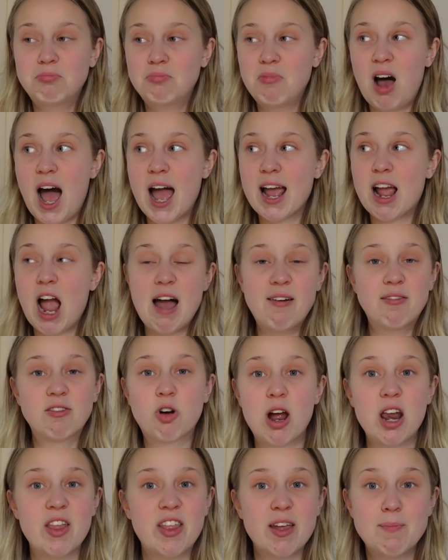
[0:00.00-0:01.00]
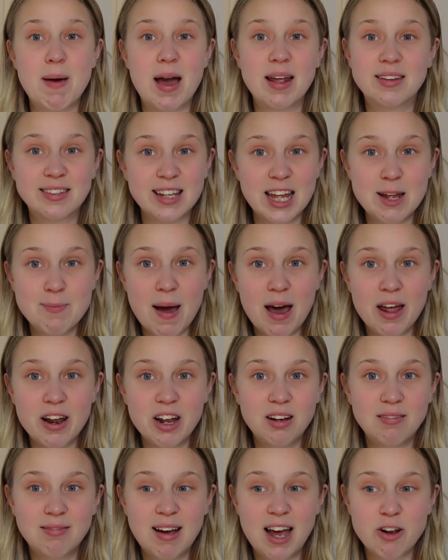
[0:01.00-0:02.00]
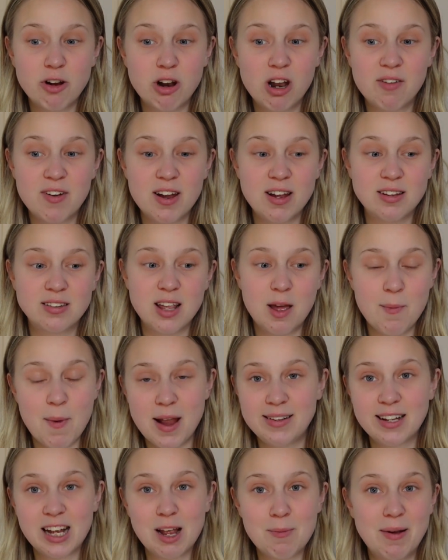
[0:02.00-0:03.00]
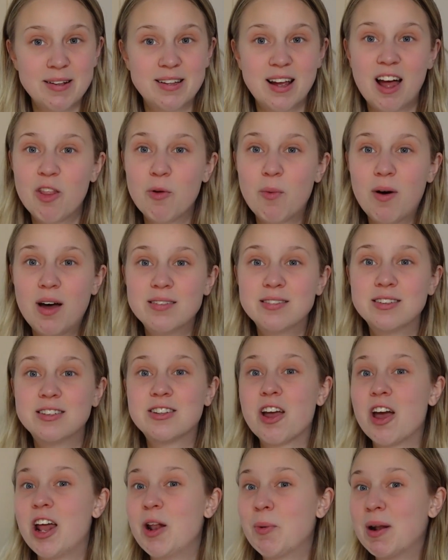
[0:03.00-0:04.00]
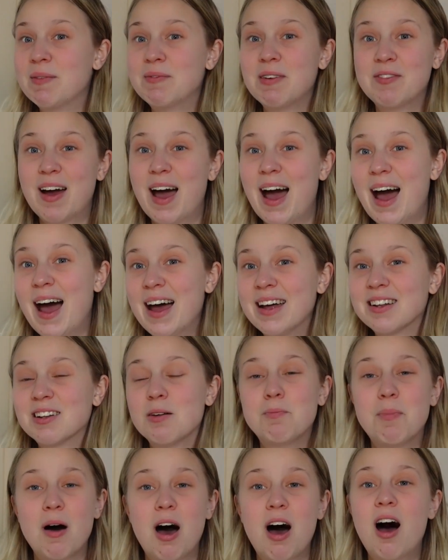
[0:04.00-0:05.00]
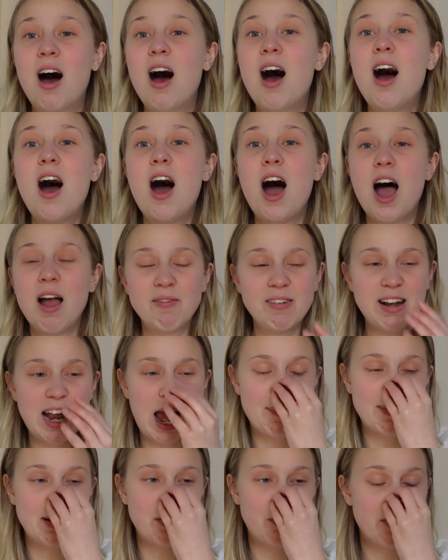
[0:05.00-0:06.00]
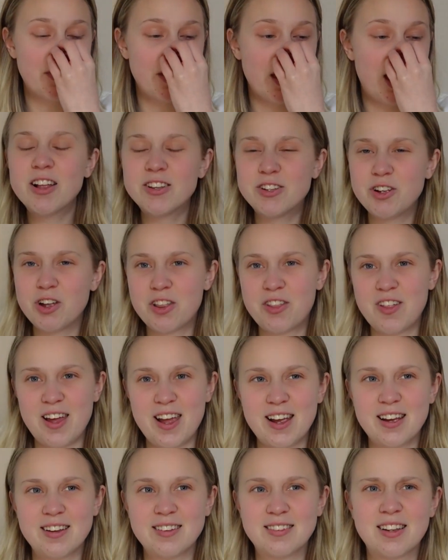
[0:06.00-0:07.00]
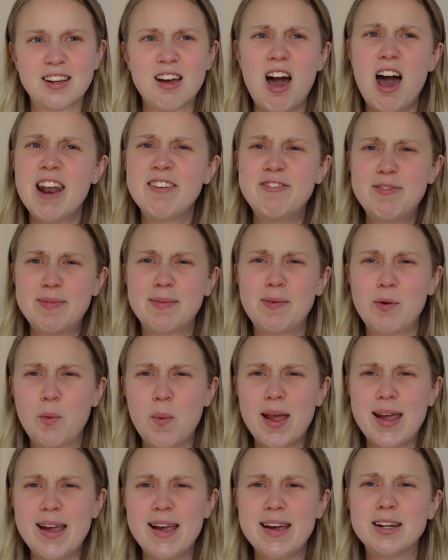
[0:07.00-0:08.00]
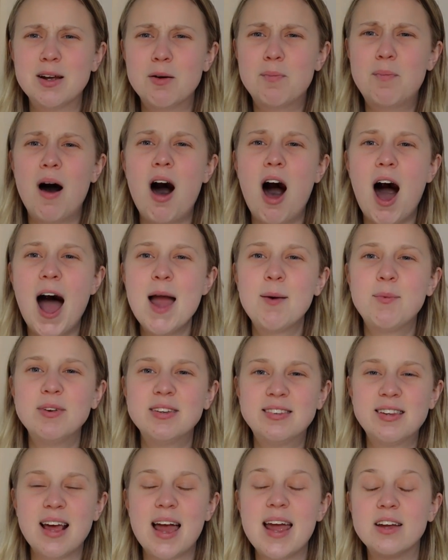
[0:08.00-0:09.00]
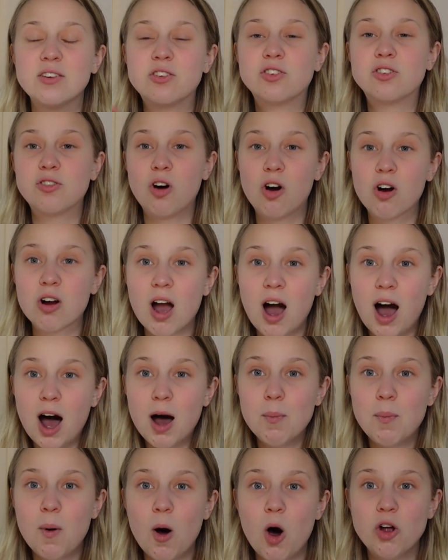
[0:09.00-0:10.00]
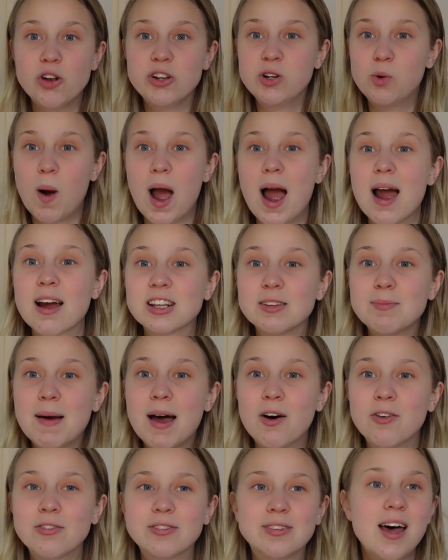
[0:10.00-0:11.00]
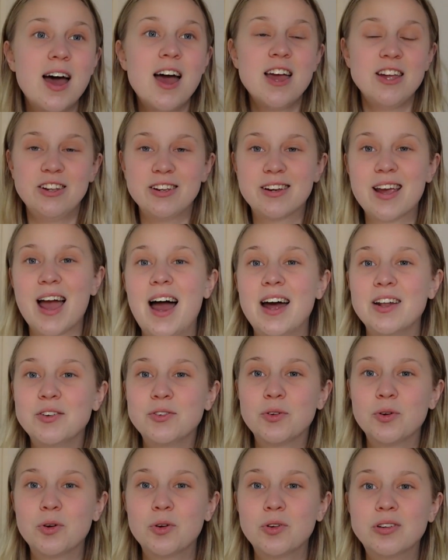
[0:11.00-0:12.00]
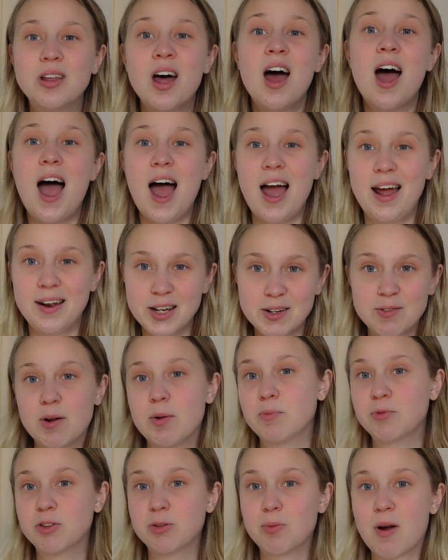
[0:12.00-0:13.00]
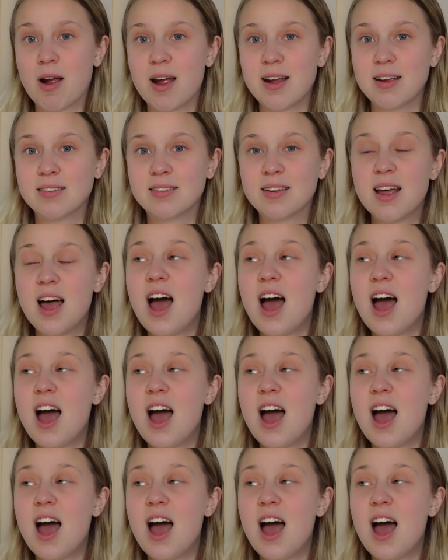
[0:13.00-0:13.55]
I haven't got anything bad to say about it. I don't know if it's amazing compared to other ones, the only one I've ever had, but I'm really happy with it. Last two things, kind of a bit weird, but I would say stock up on your wax melts, your candles, and your ribbon sprays.